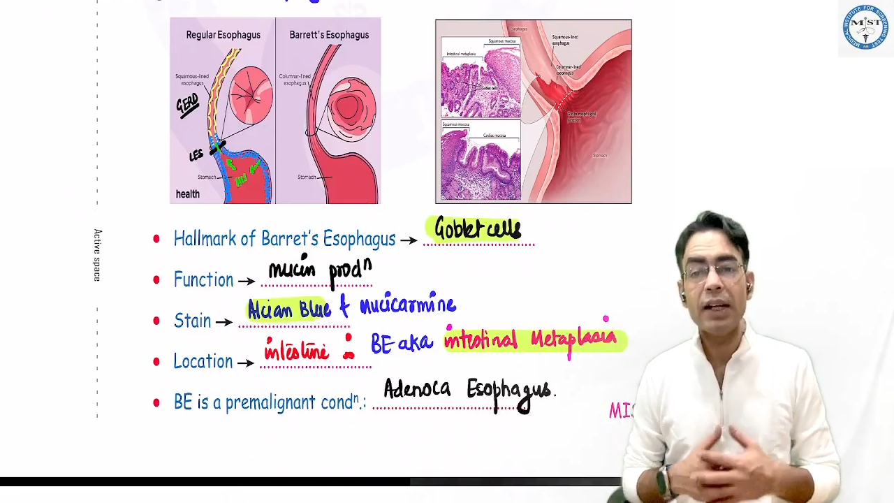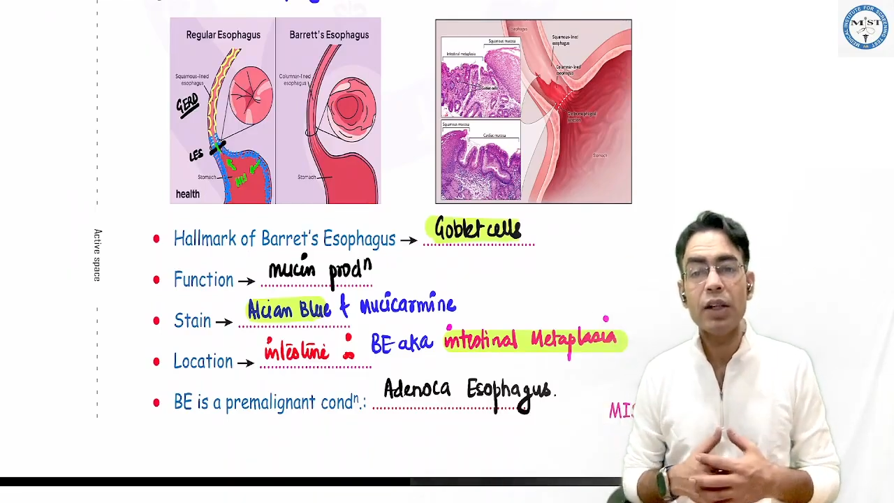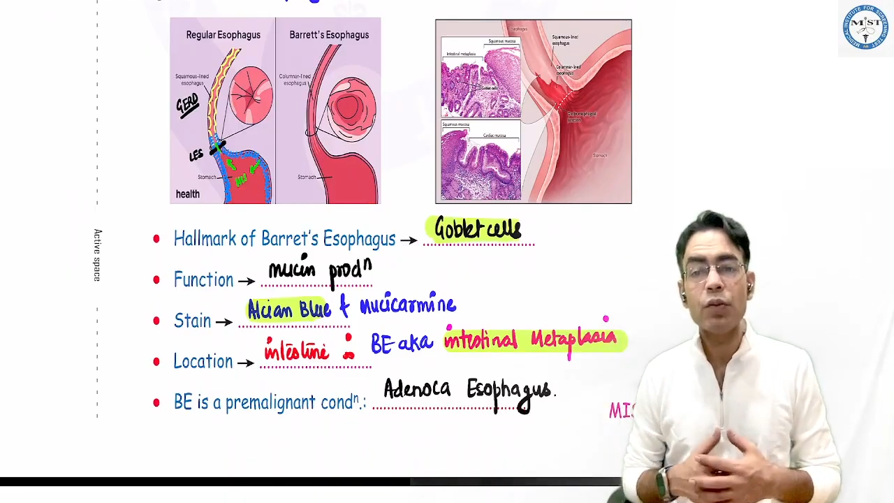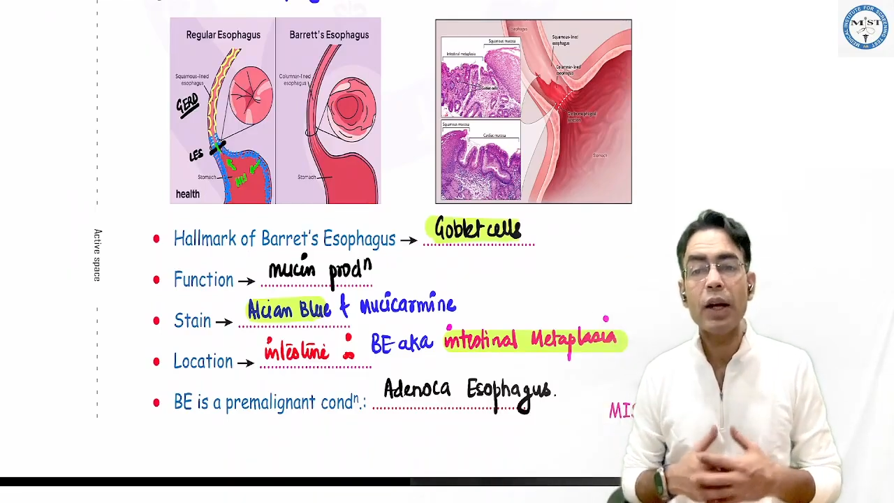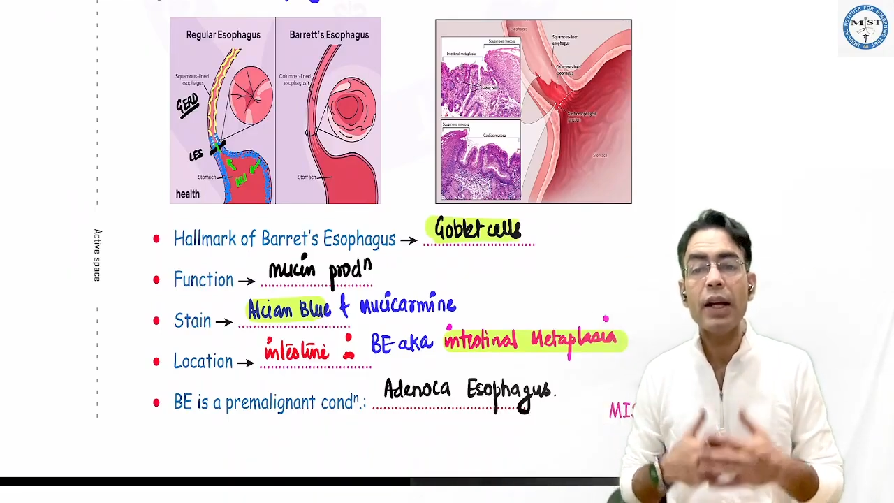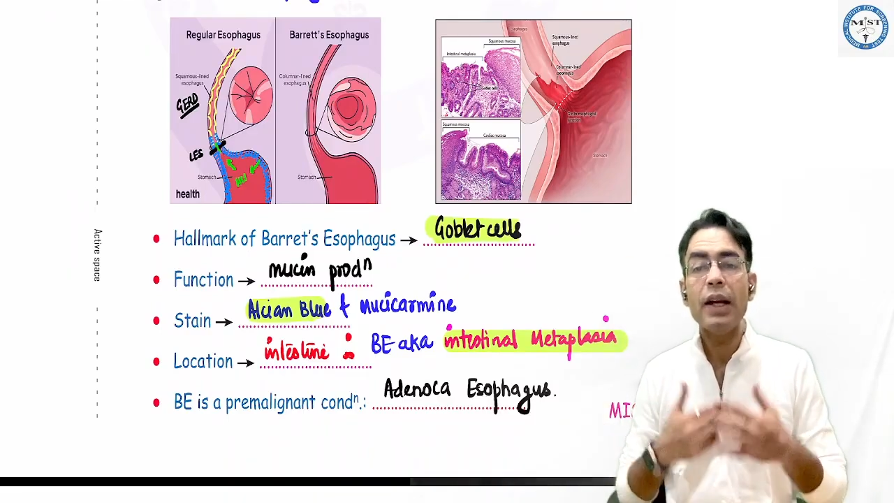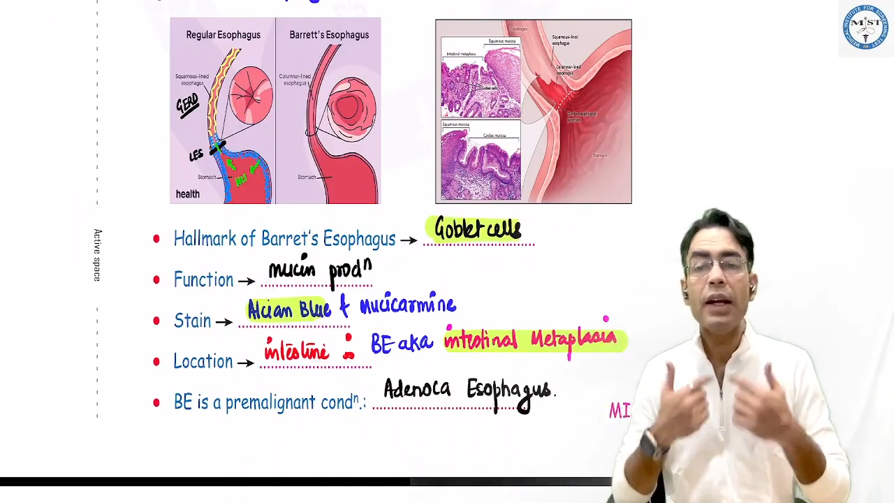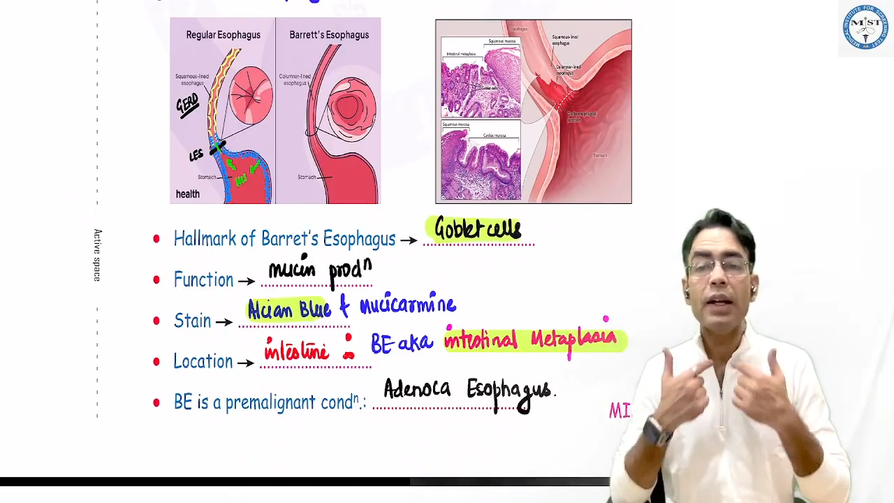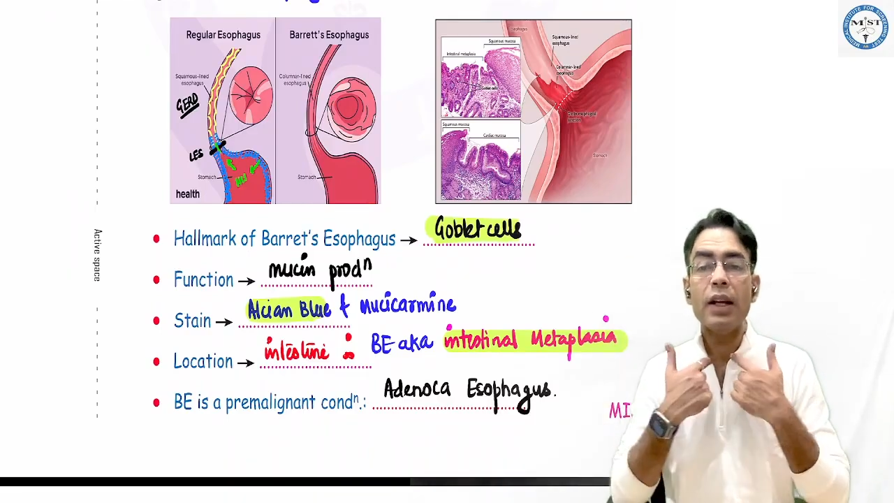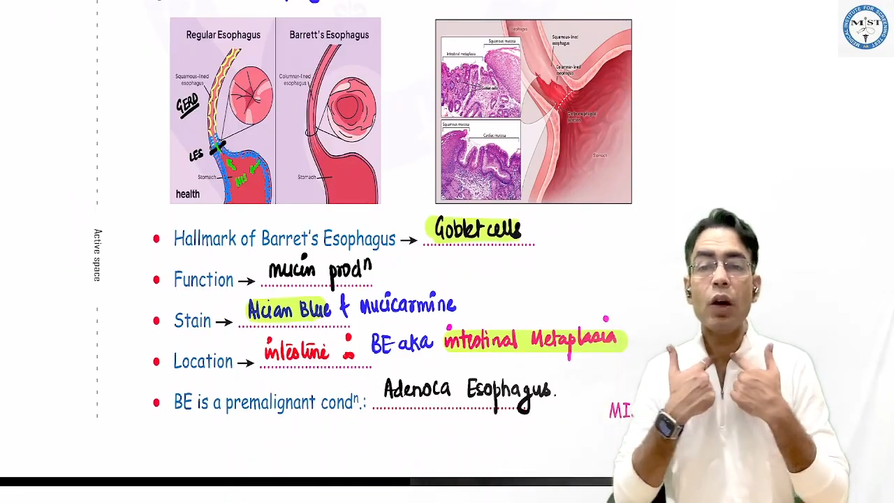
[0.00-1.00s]
That is why
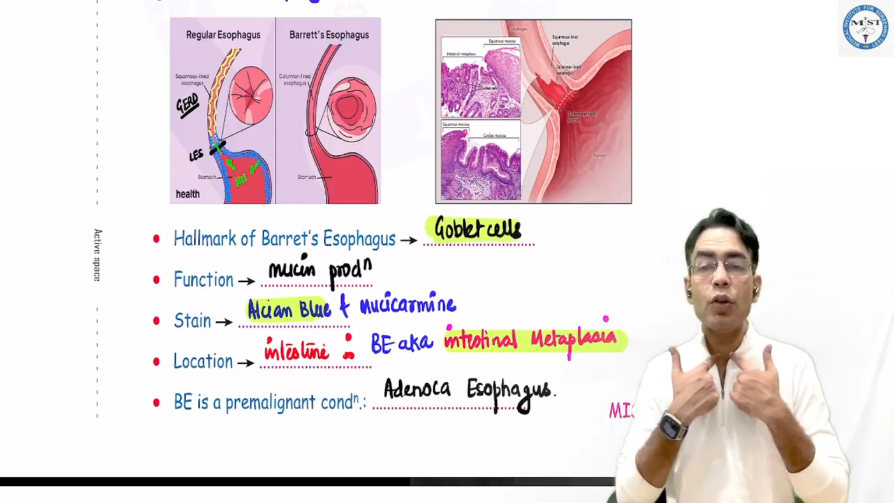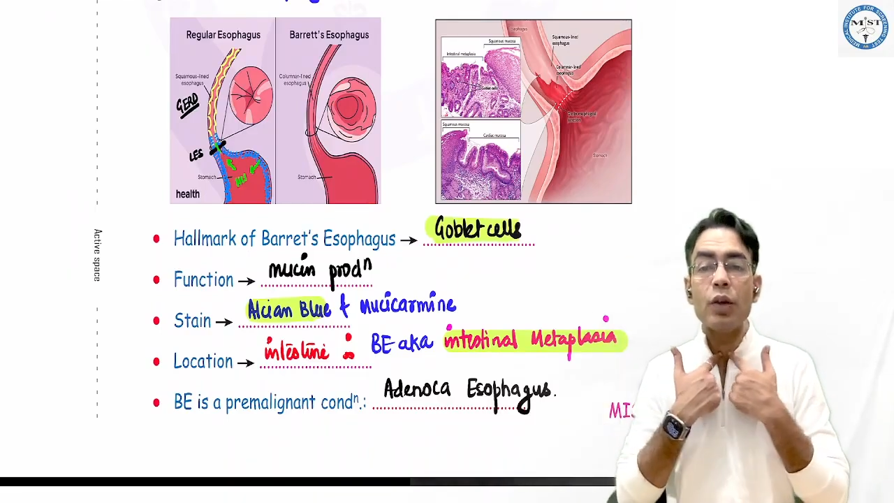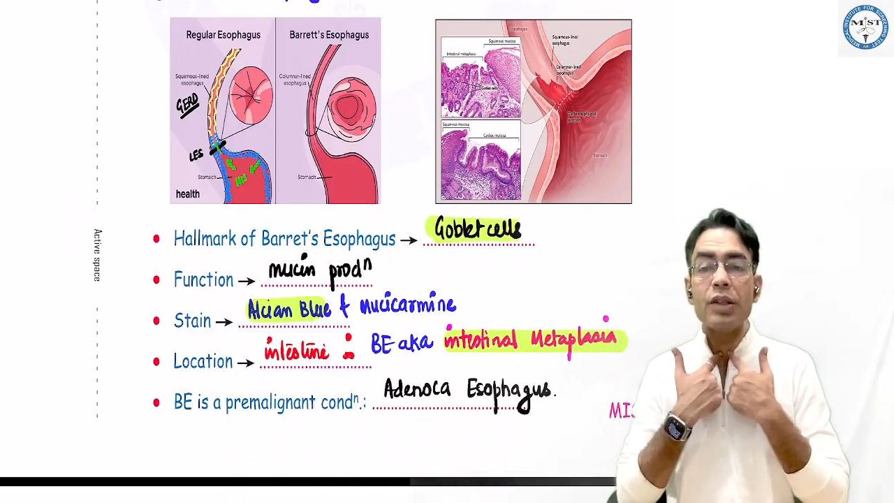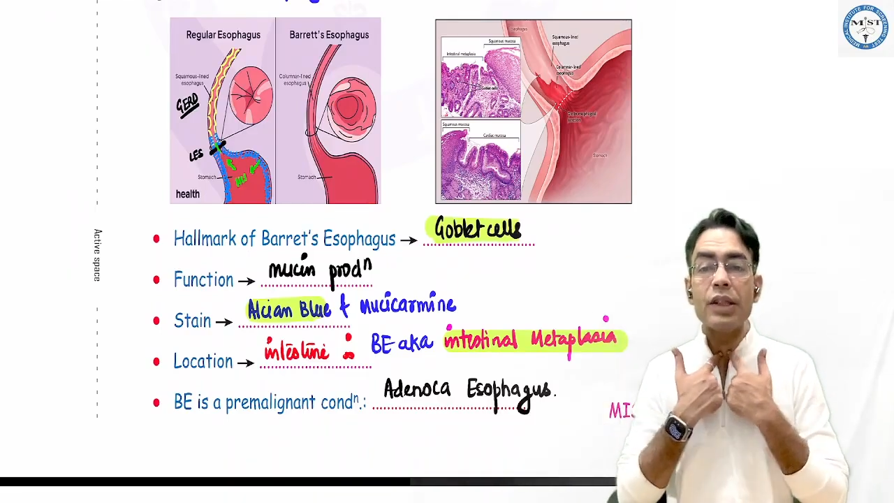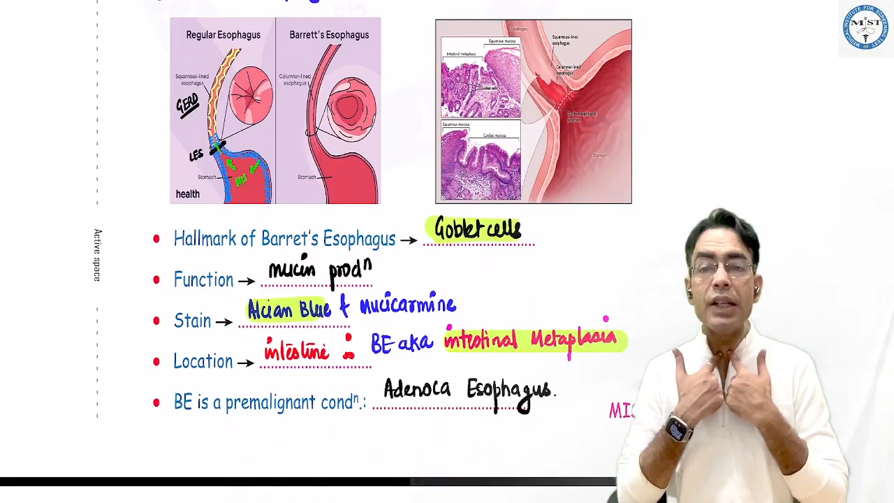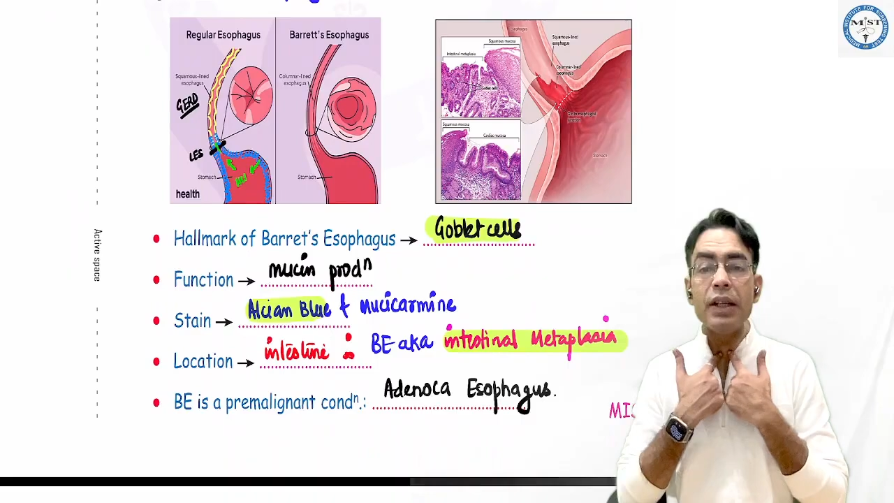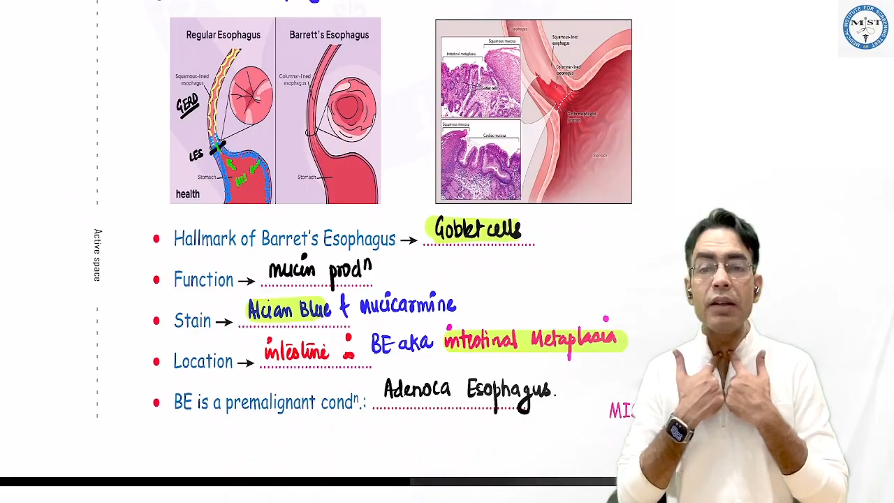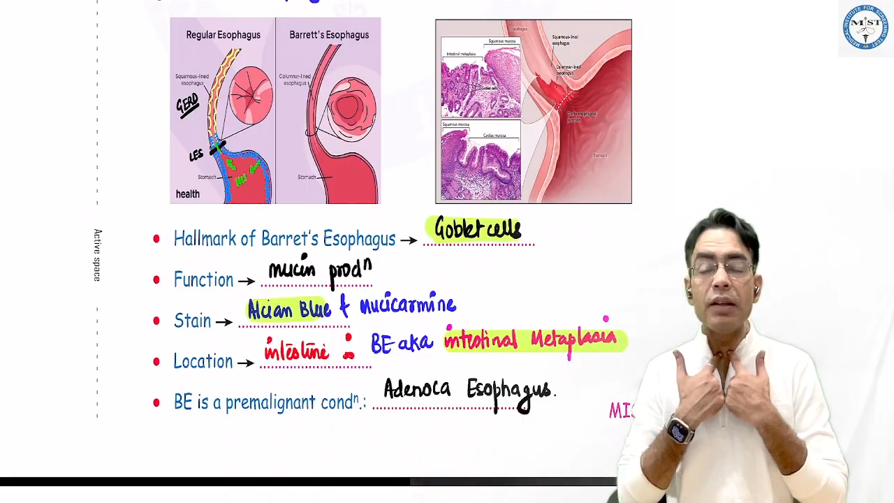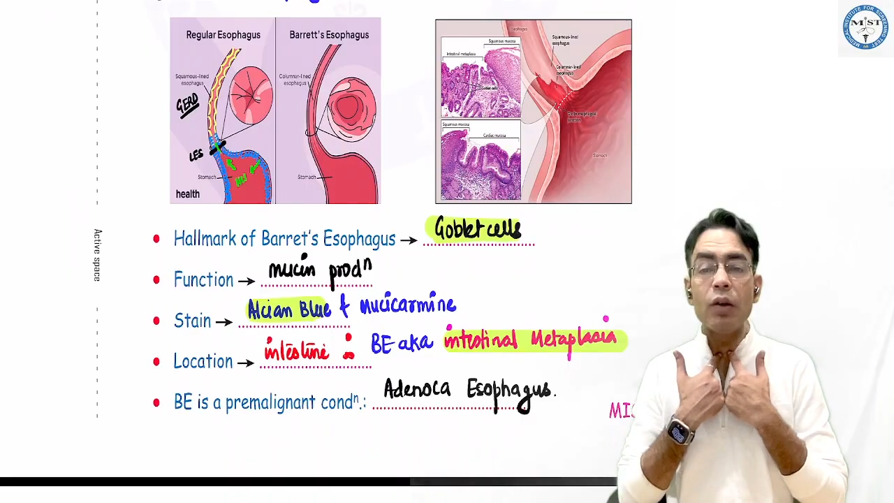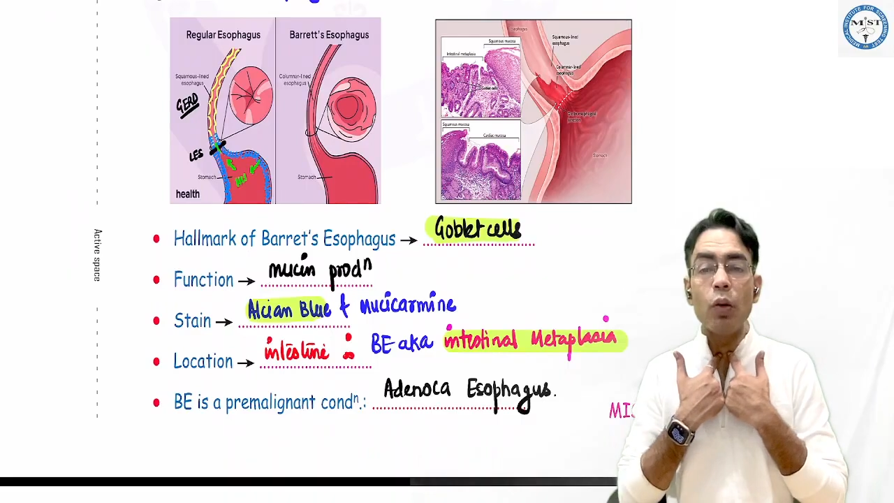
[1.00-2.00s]
now you are seeing